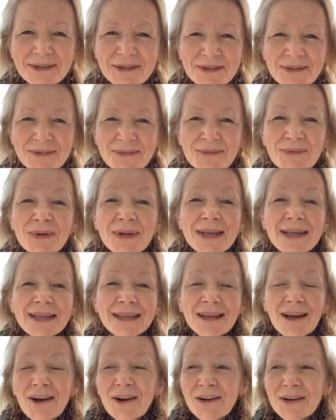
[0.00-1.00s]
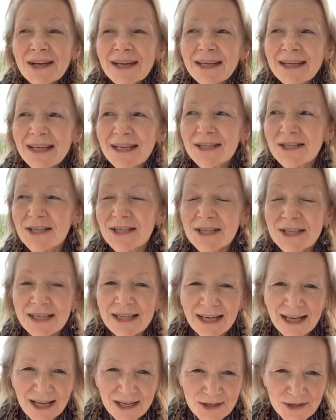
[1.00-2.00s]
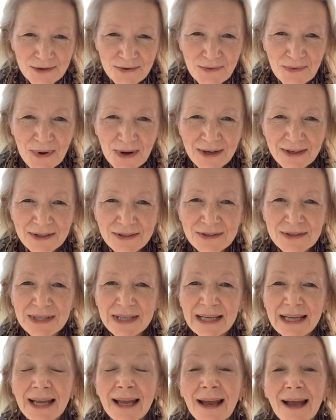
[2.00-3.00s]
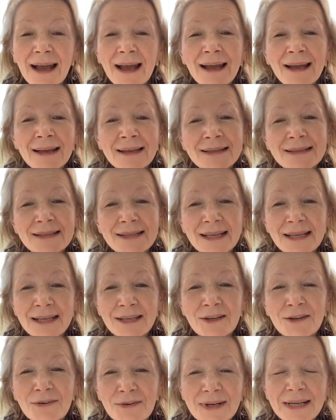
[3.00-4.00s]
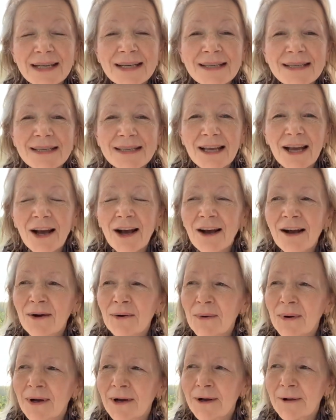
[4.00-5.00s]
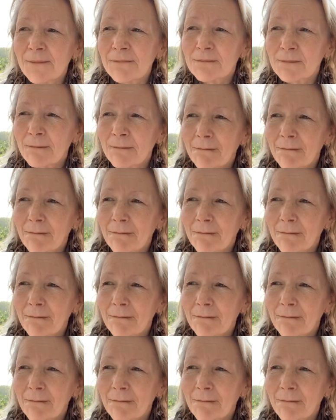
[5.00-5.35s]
with our connection to the natural world, and increase our